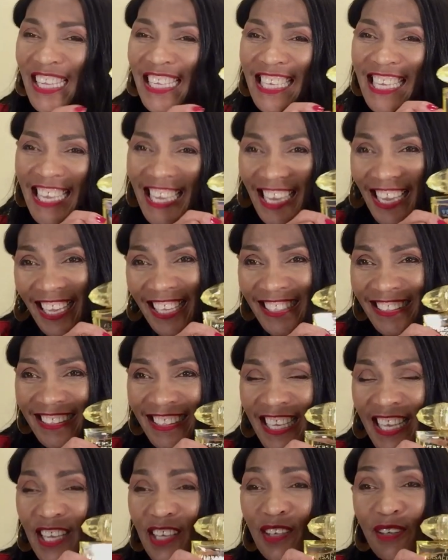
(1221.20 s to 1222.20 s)
yes,
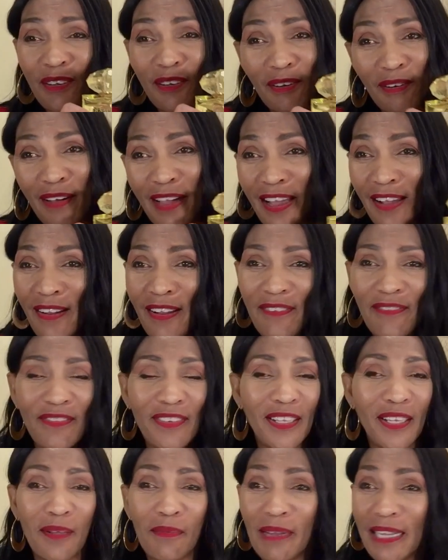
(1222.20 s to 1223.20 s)
you know how I
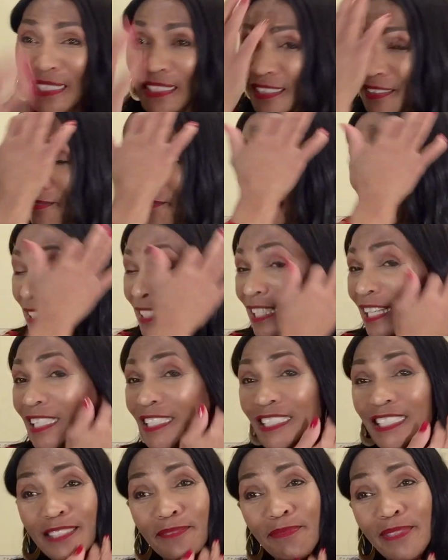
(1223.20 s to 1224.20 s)
feel about some
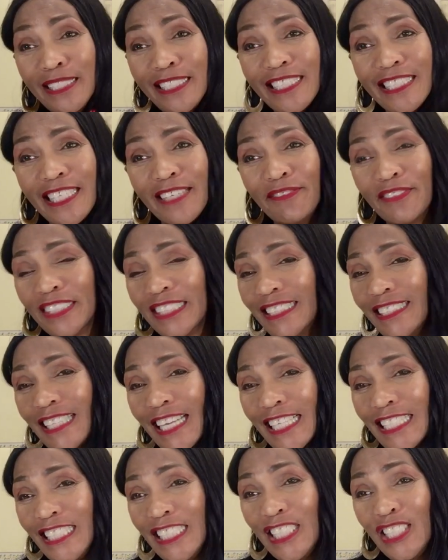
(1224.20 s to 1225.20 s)
Versace, especially that
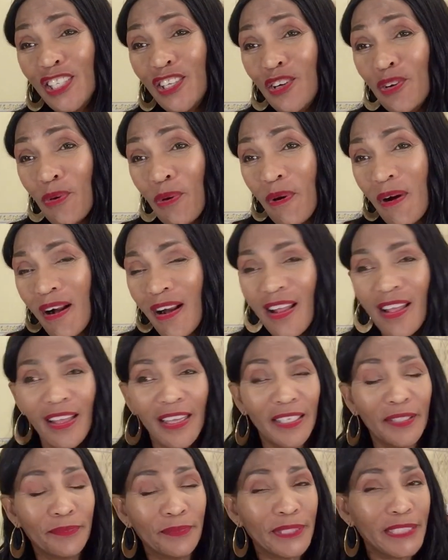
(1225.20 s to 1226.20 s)
Versace Noir,
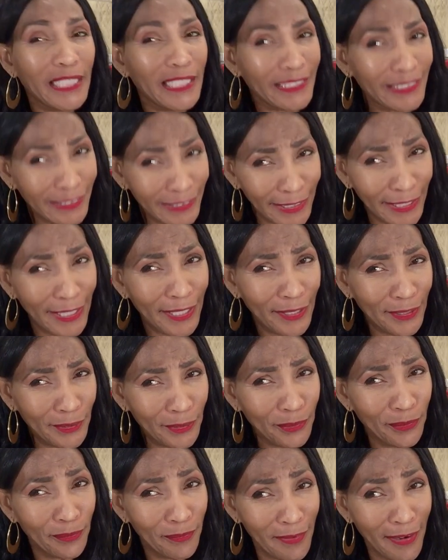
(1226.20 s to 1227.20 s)
which I still
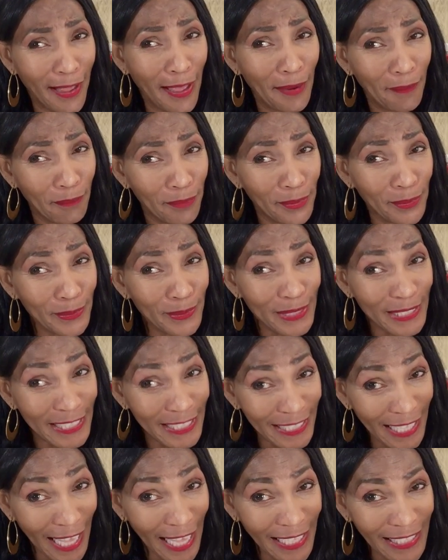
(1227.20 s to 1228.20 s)
do not
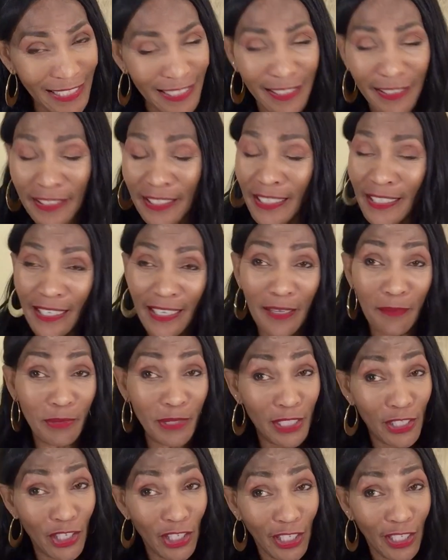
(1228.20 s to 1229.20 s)
possess. I've
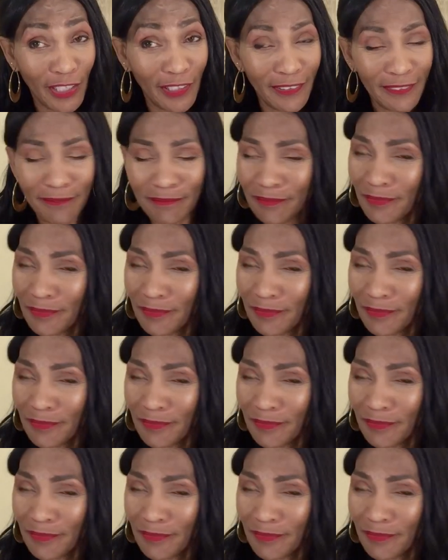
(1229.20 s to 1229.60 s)
been looking,